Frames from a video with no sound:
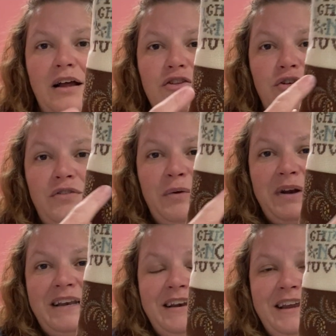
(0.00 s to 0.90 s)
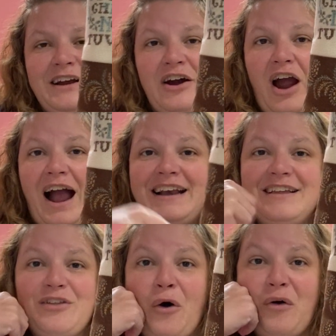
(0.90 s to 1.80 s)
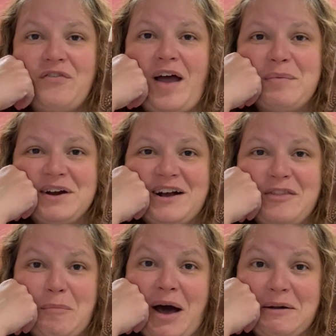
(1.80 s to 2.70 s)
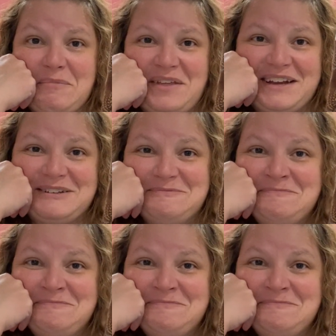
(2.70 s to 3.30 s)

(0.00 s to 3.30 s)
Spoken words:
Do you see what I did here? I did the whole fabric on the bottom thing.